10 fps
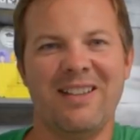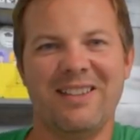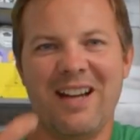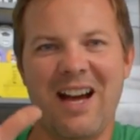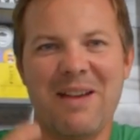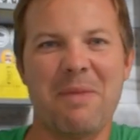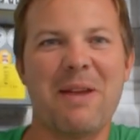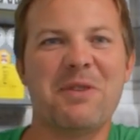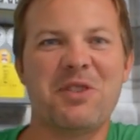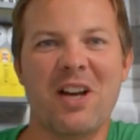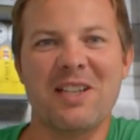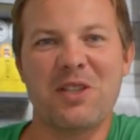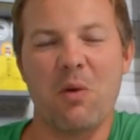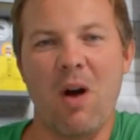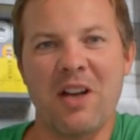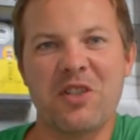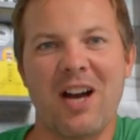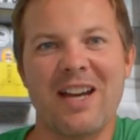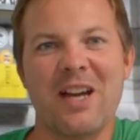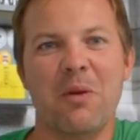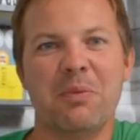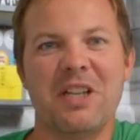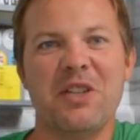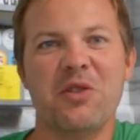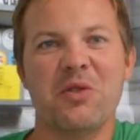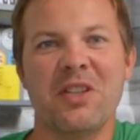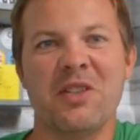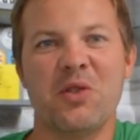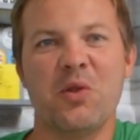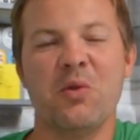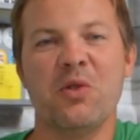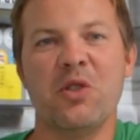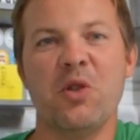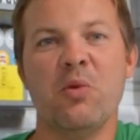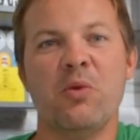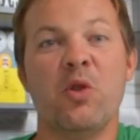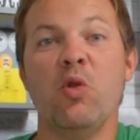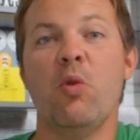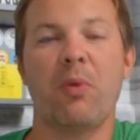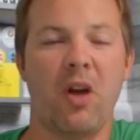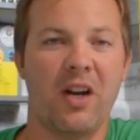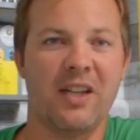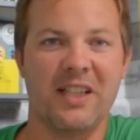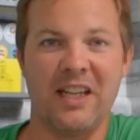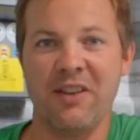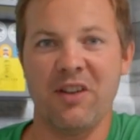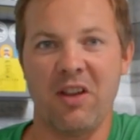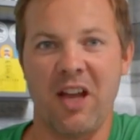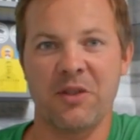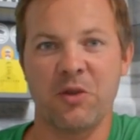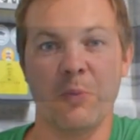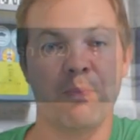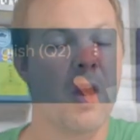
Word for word: Hi, my name is John Sowash. I help teachers and students use Google products in the classroom.